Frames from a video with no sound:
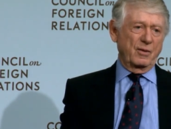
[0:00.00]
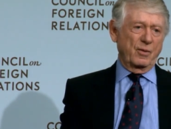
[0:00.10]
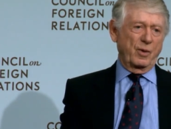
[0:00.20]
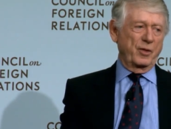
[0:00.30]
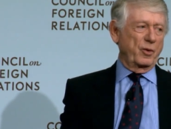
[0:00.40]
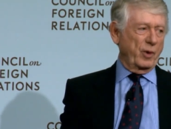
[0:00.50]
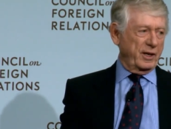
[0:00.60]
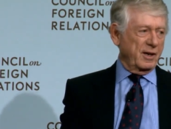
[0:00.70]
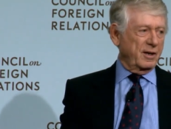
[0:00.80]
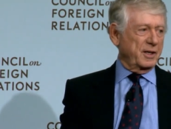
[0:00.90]
when the
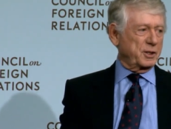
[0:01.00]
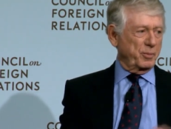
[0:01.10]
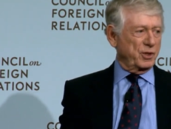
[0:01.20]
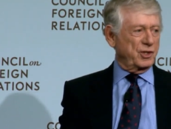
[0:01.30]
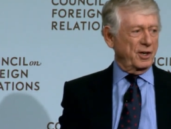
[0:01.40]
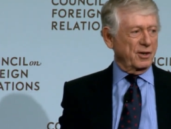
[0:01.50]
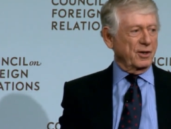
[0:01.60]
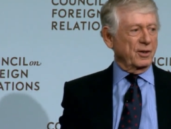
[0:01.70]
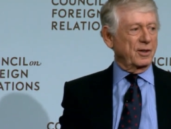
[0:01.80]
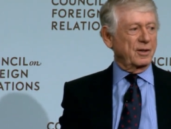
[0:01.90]
WikiLeaks
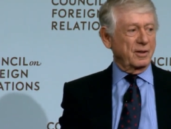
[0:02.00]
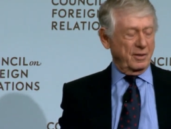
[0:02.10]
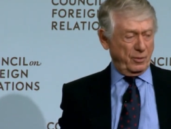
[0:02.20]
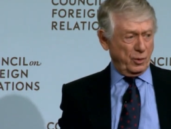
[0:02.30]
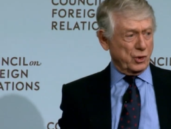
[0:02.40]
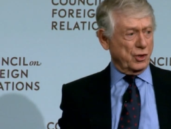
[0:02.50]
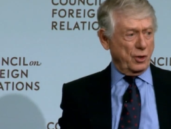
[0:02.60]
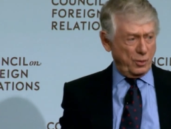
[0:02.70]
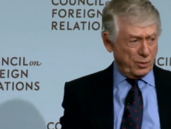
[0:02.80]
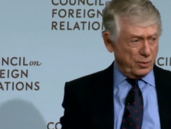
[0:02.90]
material was
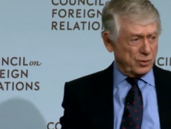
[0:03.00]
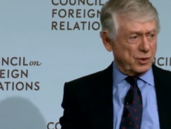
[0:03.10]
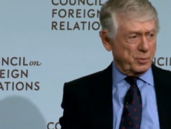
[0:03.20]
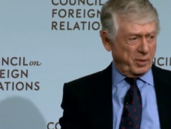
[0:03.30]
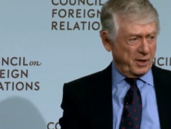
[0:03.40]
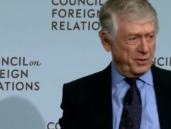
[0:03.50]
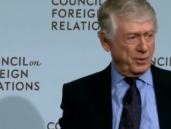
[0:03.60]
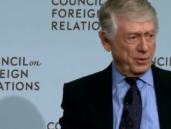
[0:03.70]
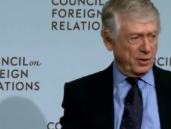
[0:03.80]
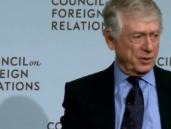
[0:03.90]
used by the
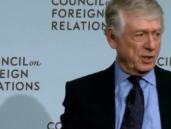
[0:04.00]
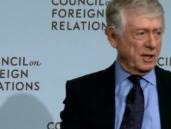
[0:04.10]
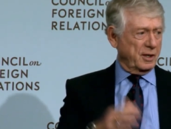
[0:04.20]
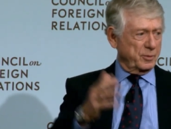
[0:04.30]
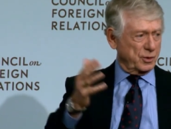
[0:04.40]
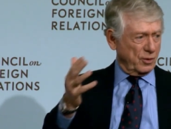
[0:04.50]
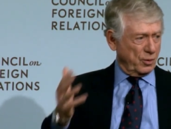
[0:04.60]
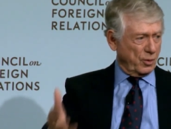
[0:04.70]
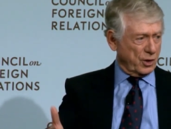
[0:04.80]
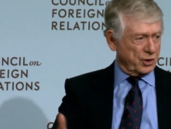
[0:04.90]
New York Times or the
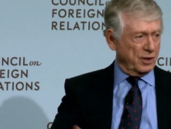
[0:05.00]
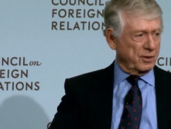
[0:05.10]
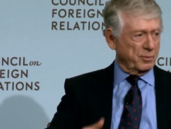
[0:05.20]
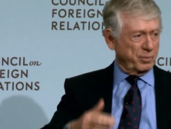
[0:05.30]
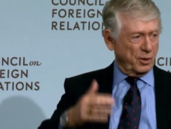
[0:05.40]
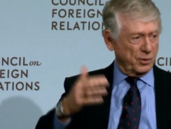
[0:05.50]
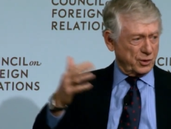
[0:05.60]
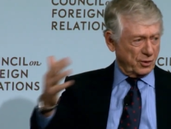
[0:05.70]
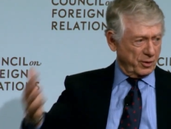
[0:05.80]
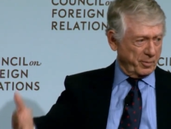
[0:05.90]
Washington
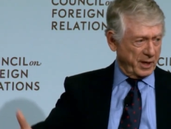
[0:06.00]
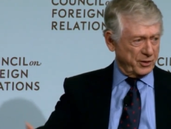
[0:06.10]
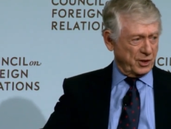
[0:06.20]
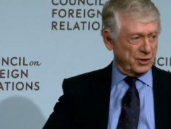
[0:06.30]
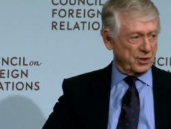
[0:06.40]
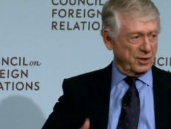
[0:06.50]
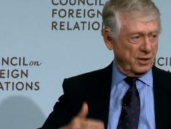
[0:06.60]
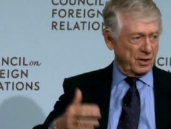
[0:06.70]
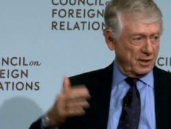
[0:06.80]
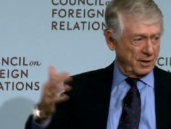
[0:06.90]
Post or the Manchester
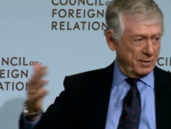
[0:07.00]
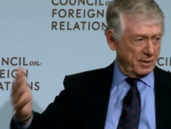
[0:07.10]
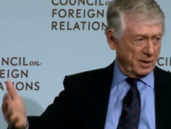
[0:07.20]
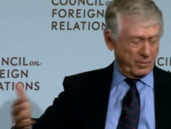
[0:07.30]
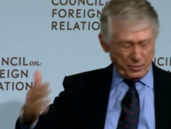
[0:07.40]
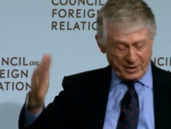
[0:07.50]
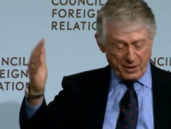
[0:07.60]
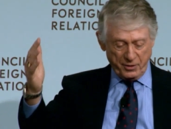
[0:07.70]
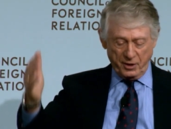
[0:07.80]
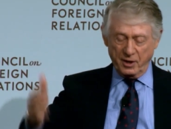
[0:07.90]
Guardian, uh,
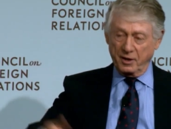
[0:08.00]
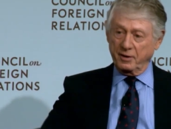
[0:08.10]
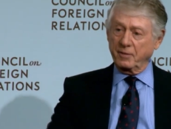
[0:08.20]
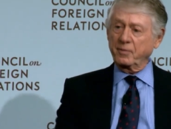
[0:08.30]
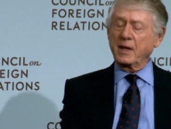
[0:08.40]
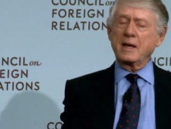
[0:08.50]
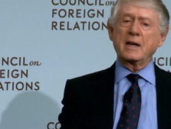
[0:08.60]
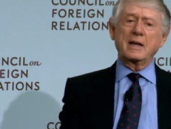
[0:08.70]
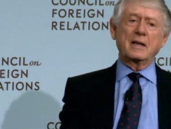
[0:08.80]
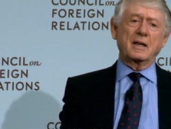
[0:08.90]
now the Guardian,
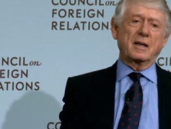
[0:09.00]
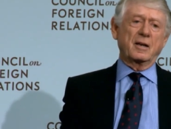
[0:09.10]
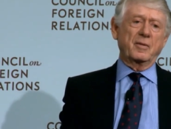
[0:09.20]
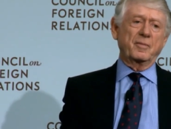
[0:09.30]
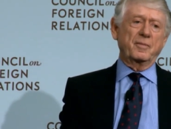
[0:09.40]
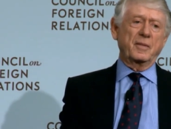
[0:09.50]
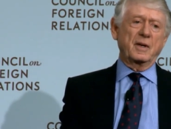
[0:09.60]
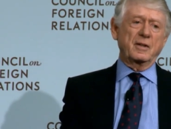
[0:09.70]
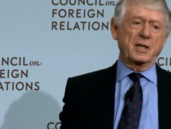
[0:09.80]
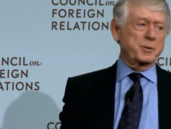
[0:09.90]
um,
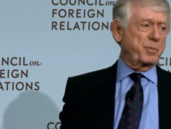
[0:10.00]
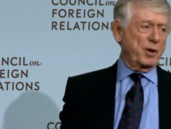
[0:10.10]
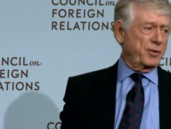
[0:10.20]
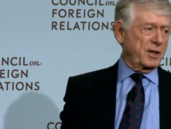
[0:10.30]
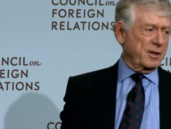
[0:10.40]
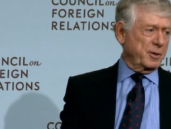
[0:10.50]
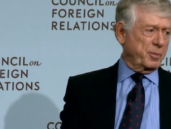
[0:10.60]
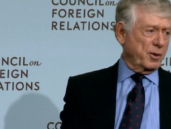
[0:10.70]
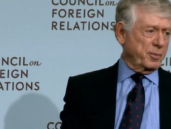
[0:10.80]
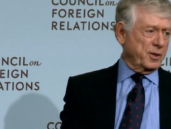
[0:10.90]
that's perfectly
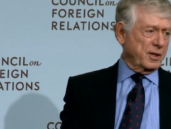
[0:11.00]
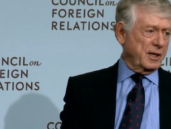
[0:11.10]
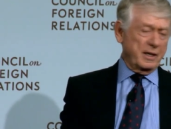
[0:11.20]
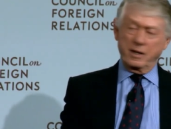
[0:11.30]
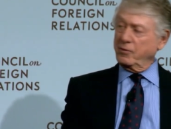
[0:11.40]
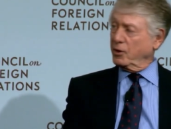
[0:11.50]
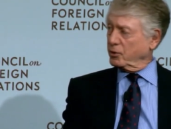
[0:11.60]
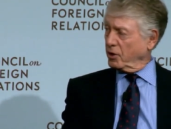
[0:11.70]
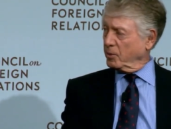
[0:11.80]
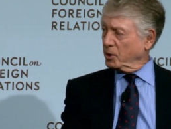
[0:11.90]
appropriate. I have no
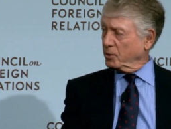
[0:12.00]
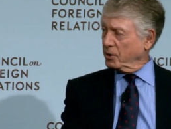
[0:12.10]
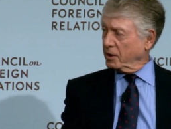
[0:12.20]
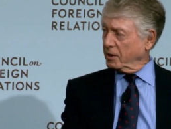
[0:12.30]
trouble with it.